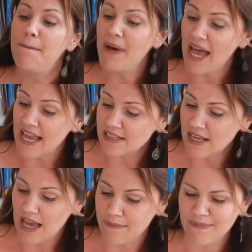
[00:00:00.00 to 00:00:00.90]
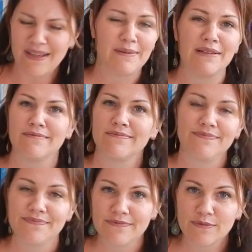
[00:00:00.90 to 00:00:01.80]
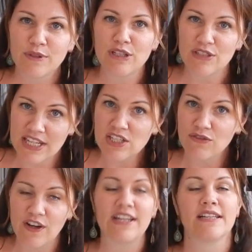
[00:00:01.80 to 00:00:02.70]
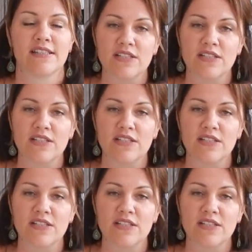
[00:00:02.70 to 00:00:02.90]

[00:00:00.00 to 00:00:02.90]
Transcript: But, when you're teaching phonics,